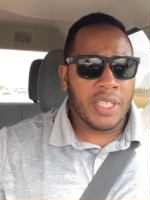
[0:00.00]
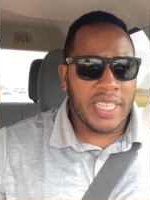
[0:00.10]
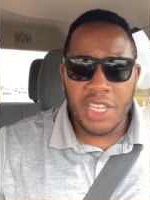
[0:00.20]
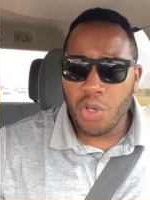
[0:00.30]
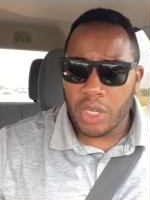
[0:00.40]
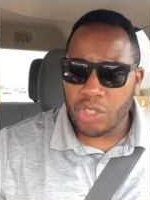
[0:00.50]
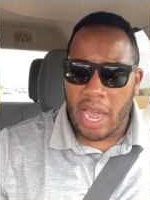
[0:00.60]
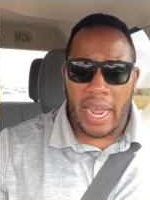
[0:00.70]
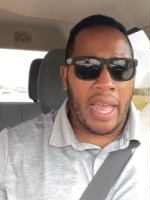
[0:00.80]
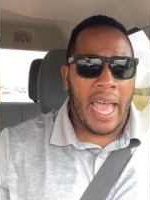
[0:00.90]
then you would
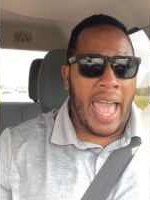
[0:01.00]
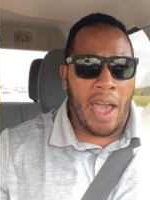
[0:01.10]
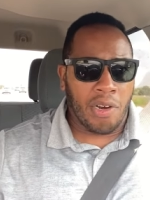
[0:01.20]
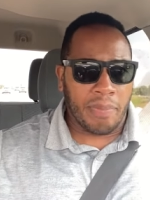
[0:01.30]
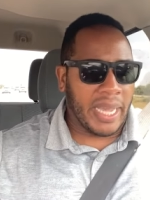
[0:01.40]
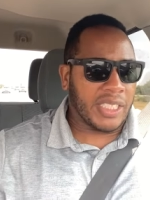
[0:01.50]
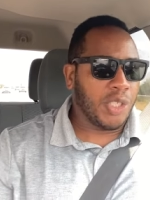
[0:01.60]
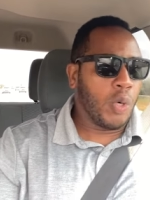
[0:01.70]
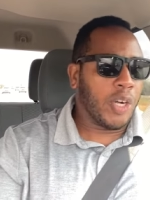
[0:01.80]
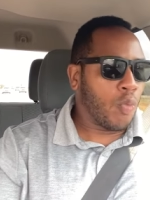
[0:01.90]
try to out him, man.
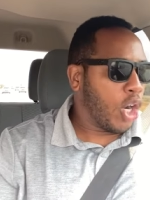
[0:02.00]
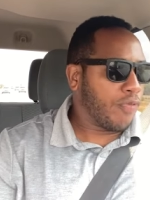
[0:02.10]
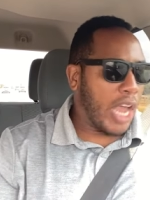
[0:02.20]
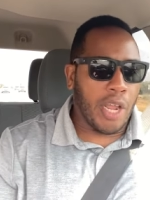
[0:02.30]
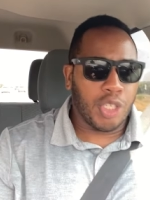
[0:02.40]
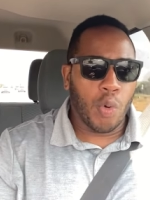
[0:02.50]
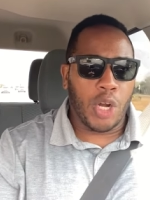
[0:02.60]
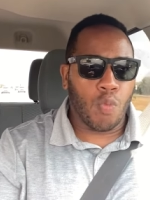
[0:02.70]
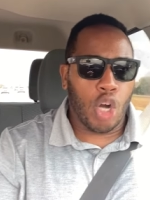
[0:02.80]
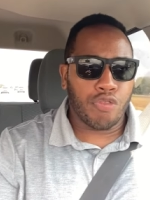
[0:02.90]
She wasn't worth that. She
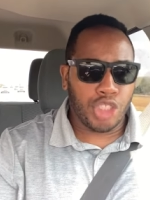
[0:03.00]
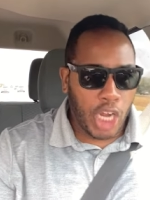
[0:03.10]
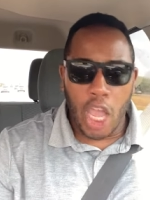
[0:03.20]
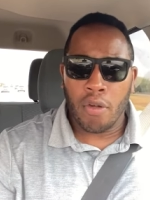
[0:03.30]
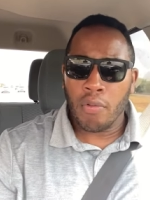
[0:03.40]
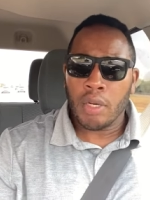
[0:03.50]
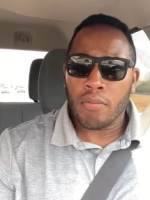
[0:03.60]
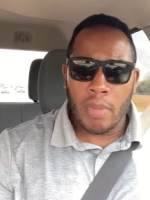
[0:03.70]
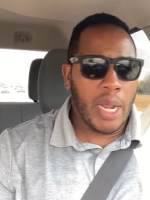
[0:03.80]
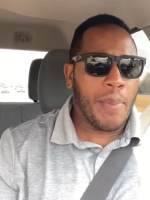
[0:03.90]
wasn't worth shit.
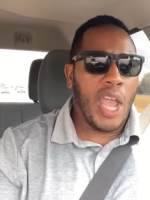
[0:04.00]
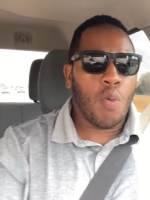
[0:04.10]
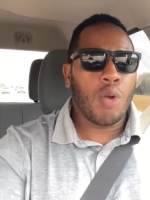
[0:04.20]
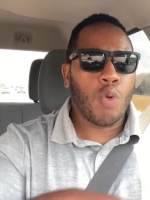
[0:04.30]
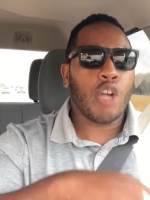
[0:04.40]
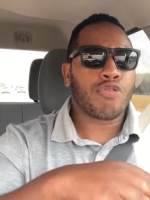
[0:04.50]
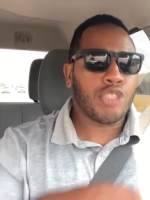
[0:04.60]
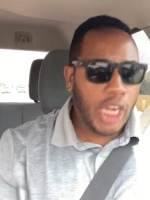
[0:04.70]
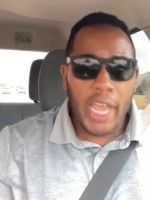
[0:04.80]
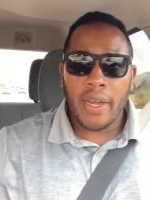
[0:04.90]
Man, that man wasn't worth
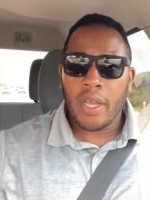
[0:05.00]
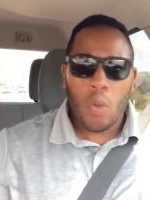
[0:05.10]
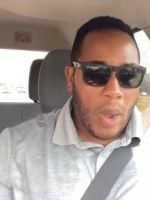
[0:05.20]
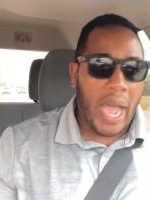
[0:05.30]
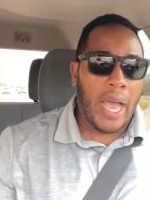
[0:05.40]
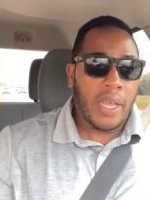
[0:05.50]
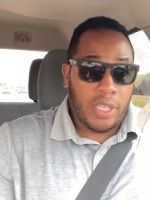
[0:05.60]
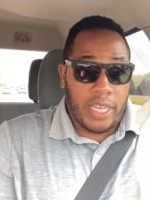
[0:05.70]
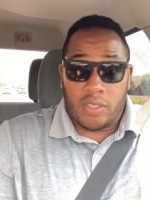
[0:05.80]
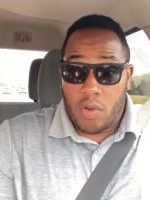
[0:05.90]
shit. Why?
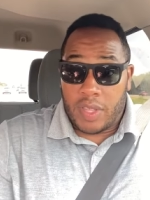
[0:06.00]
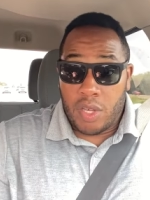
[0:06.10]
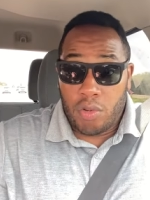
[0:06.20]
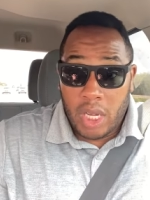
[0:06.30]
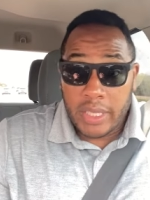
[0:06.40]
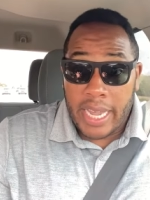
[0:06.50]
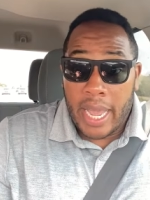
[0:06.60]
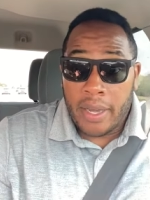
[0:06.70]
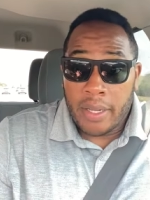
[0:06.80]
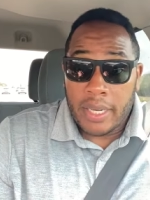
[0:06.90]
That's the only thing you looked
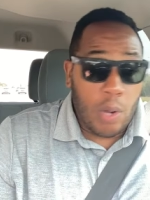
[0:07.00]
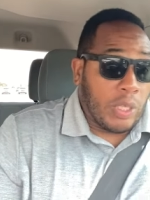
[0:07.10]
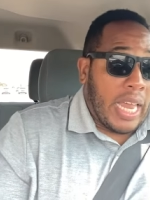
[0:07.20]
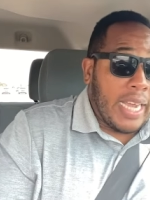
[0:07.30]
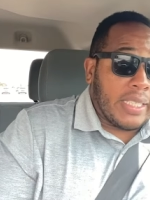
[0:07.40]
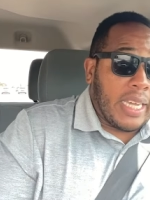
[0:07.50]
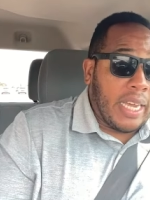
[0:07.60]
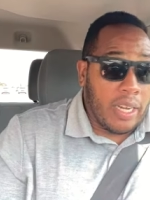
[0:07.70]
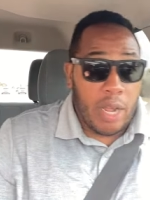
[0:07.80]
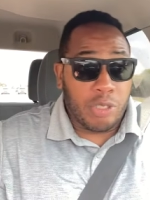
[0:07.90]
at. They was light
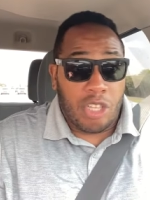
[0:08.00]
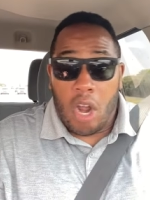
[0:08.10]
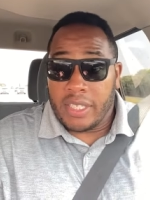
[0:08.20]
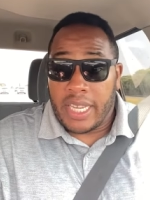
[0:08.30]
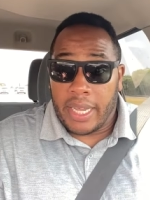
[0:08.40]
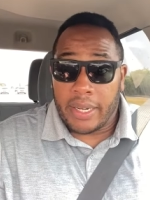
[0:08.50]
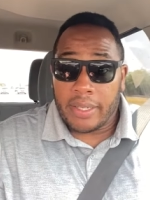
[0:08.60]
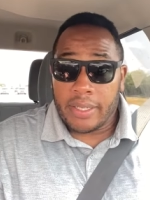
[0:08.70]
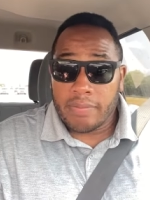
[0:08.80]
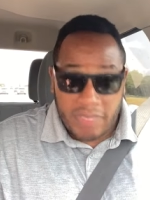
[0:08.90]
skinned and they was dark
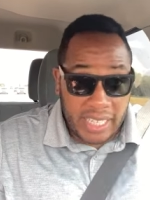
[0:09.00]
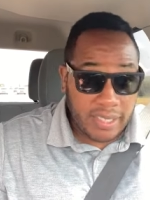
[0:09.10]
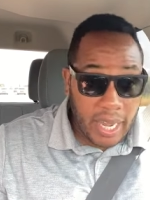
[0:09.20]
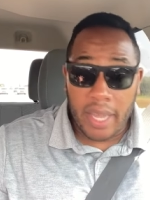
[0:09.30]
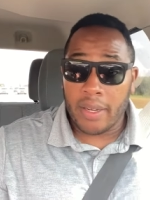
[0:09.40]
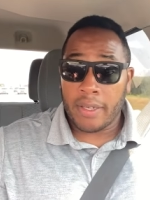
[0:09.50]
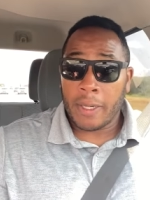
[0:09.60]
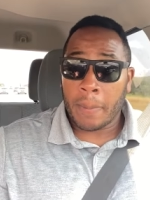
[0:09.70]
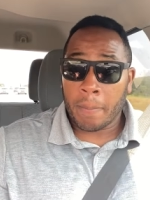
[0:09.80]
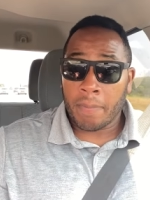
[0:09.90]
skinned. That's it.
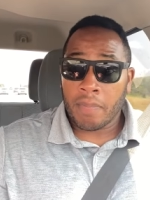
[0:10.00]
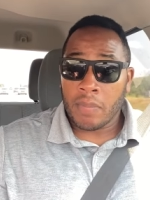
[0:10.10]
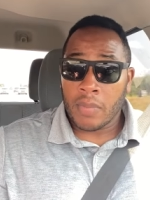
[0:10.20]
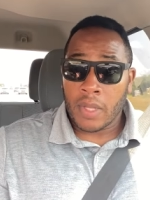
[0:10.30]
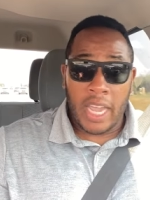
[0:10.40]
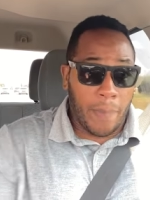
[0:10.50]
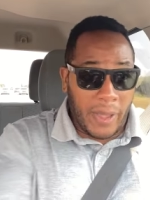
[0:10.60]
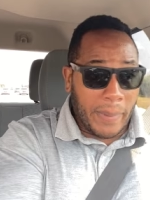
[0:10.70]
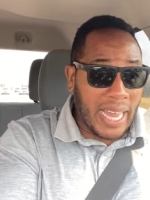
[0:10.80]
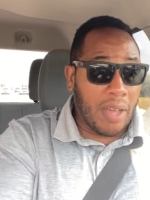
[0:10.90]
And
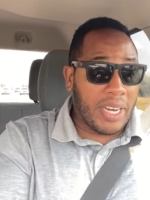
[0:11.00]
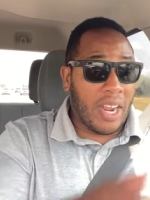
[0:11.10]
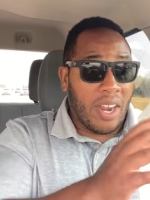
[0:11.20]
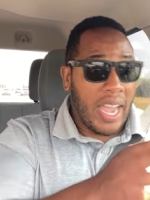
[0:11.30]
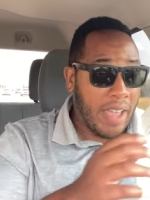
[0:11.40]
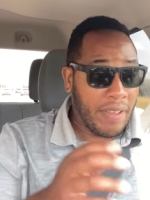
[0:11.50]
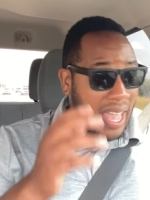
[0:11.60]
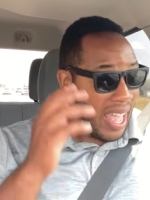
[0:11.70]
people out there have,